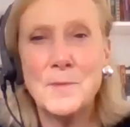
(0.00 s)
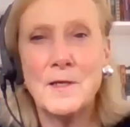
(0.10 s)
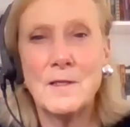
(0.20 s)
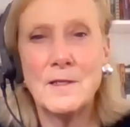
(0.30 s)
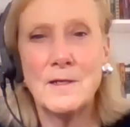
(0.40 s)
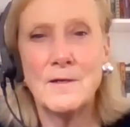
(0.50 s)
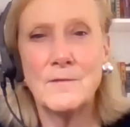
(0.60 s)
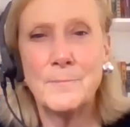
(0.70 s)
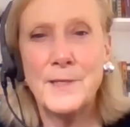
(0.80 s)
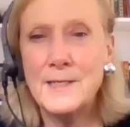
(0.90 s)
be clear.
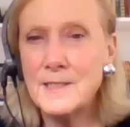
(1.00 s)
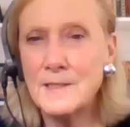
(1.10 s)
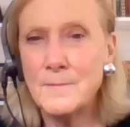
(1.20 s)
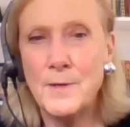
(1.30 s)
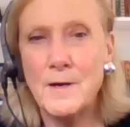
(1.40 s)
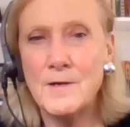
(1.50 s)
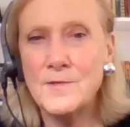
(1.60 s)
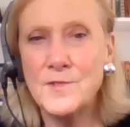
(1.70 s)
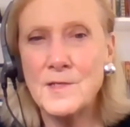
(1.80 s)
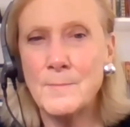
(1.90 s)
Passing the bar
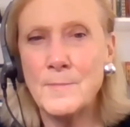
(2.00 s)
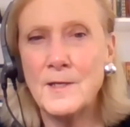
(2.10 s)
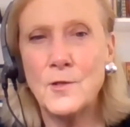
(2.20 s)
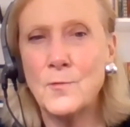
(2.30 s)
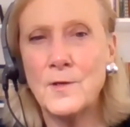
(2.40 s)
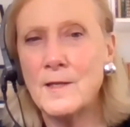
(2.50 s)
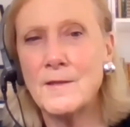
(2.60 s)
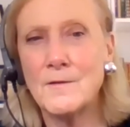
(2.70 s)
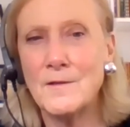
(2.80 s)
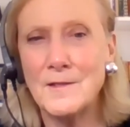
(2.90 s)
does not make you an
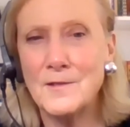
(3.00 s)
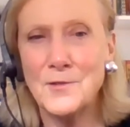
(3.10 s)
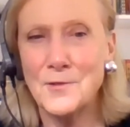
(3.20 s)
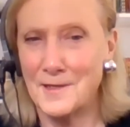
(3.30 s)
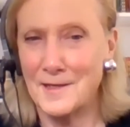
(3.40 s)
ethical attorney.